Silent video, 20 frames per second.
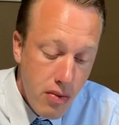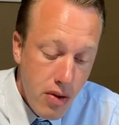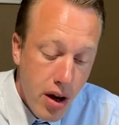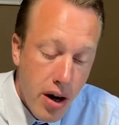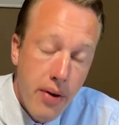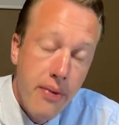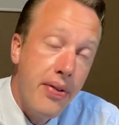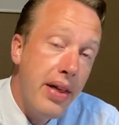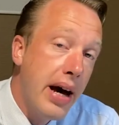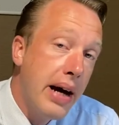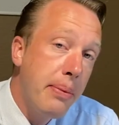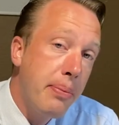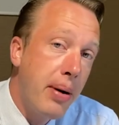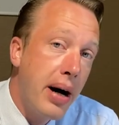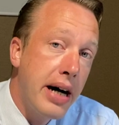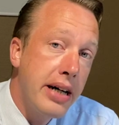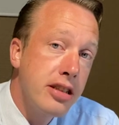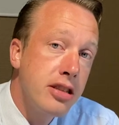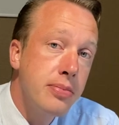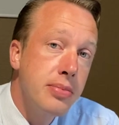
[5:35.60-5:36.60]
of that
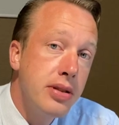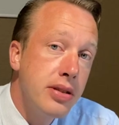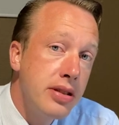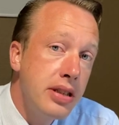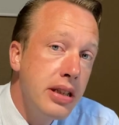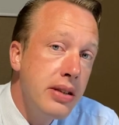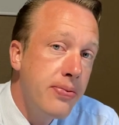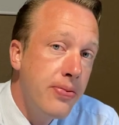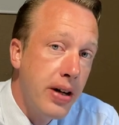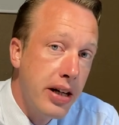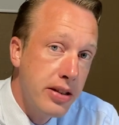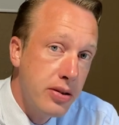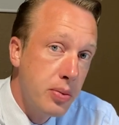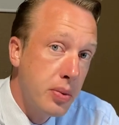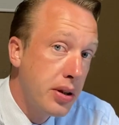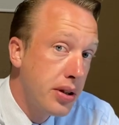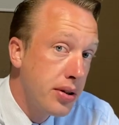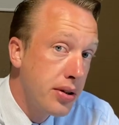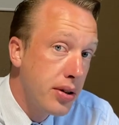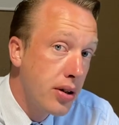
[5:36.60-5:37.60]
possible defect
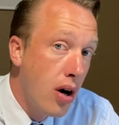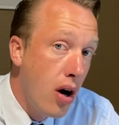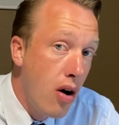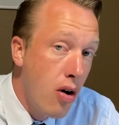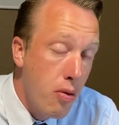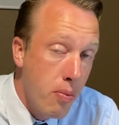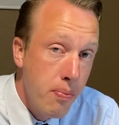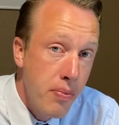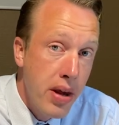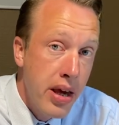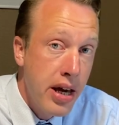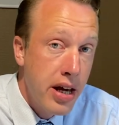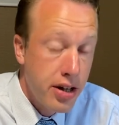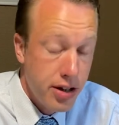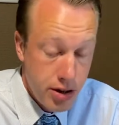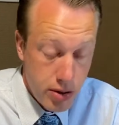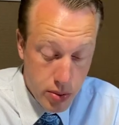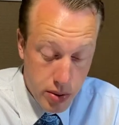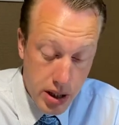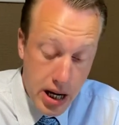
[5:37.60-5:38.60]
with your home.
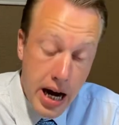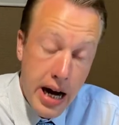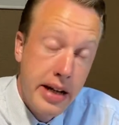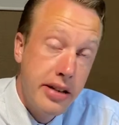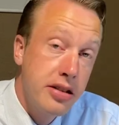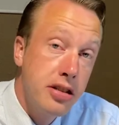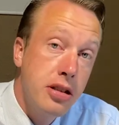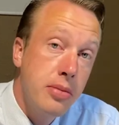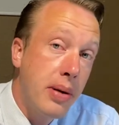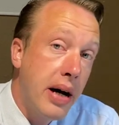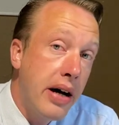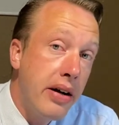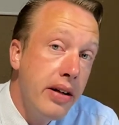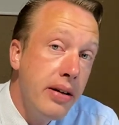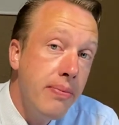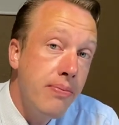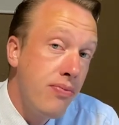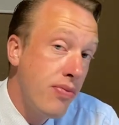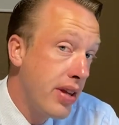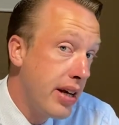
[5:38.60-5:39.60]
You were honest about
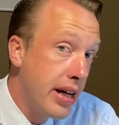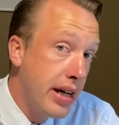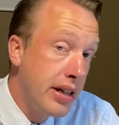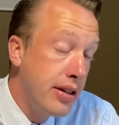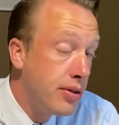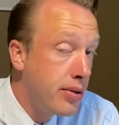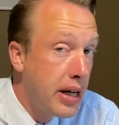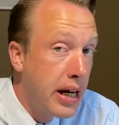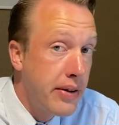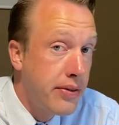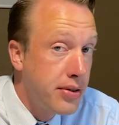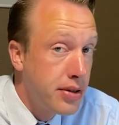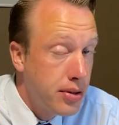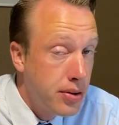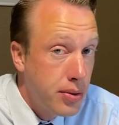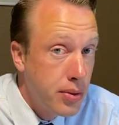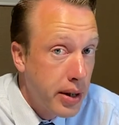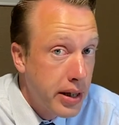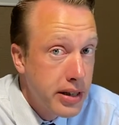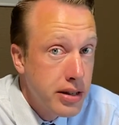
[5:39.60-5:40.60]
it, and you gave a
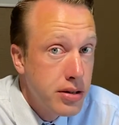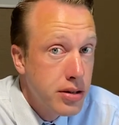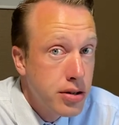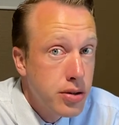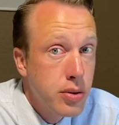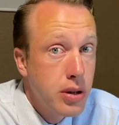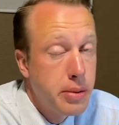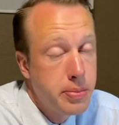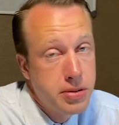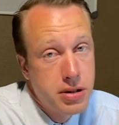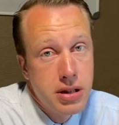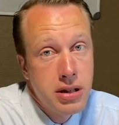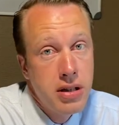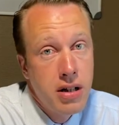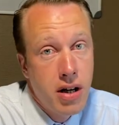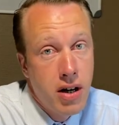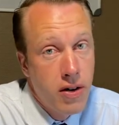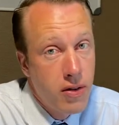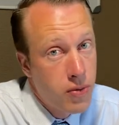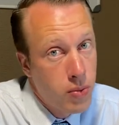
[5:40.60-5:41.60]
great
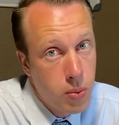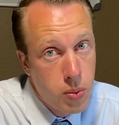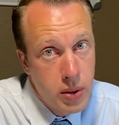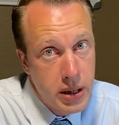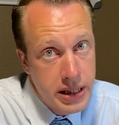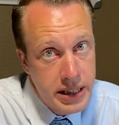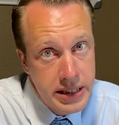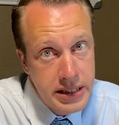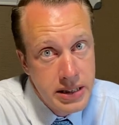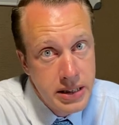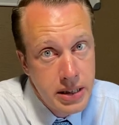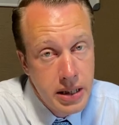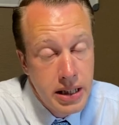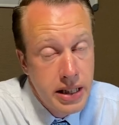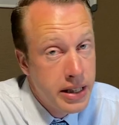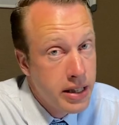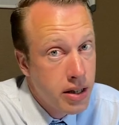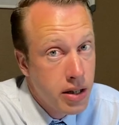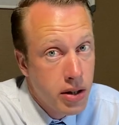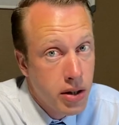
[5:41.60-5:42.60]
description of when
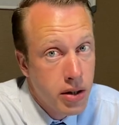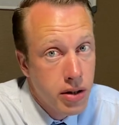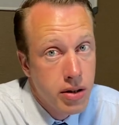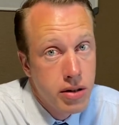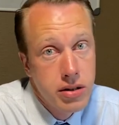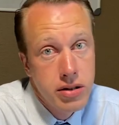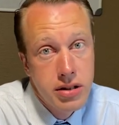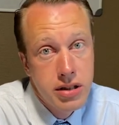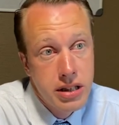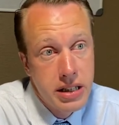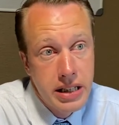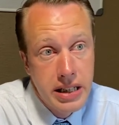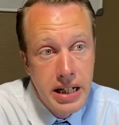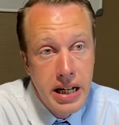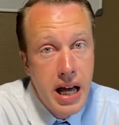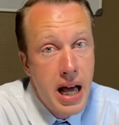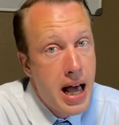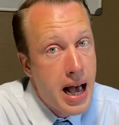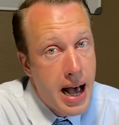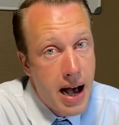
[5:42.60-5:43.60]
it occurs
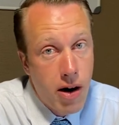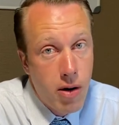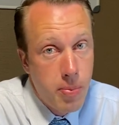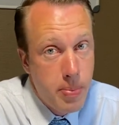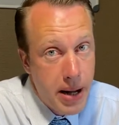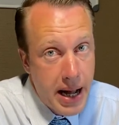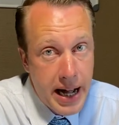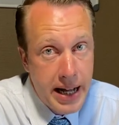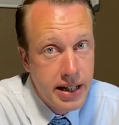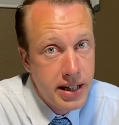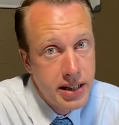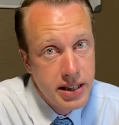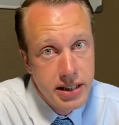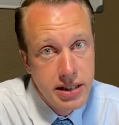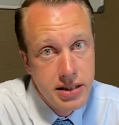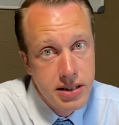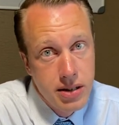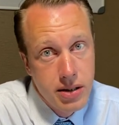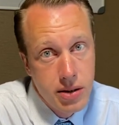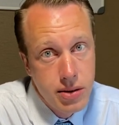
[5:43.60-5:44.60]
and how bad it
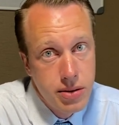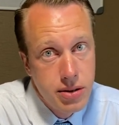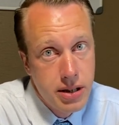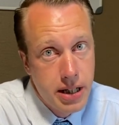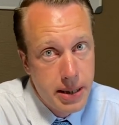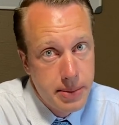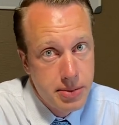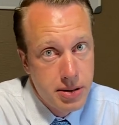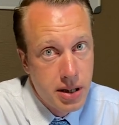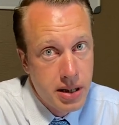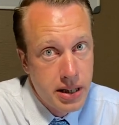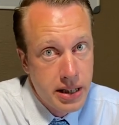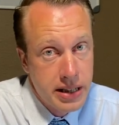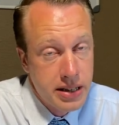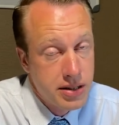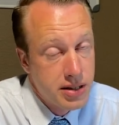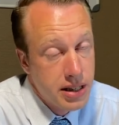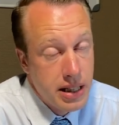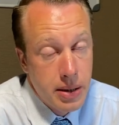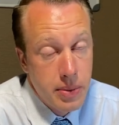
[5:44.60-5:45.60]
is and those types of
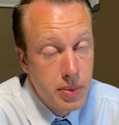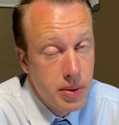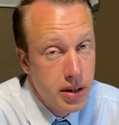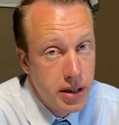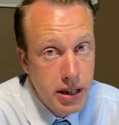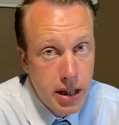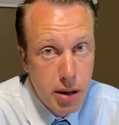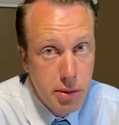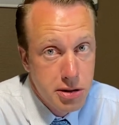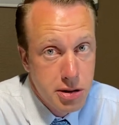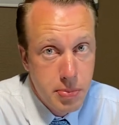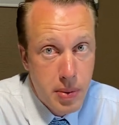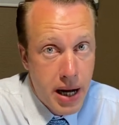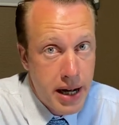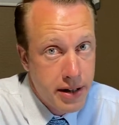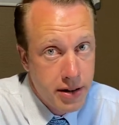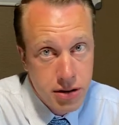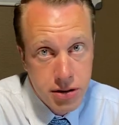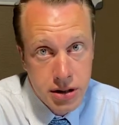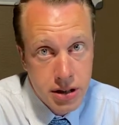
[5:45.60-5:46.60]
things. And that really helps
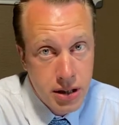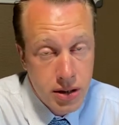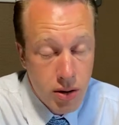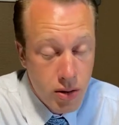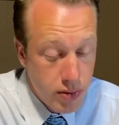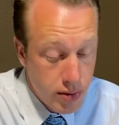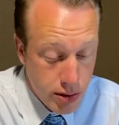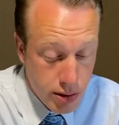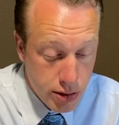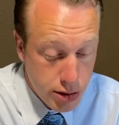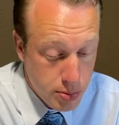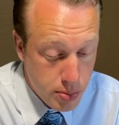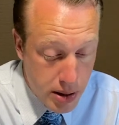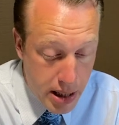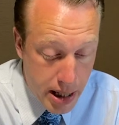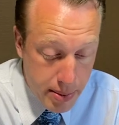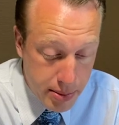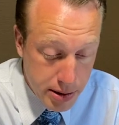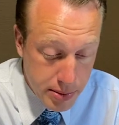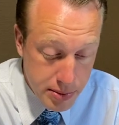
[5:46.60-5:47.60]
buyers get over those
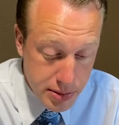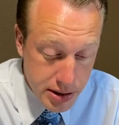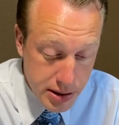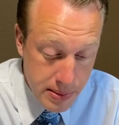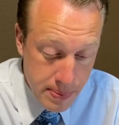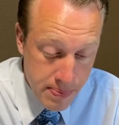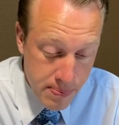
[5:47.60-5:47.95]
problems.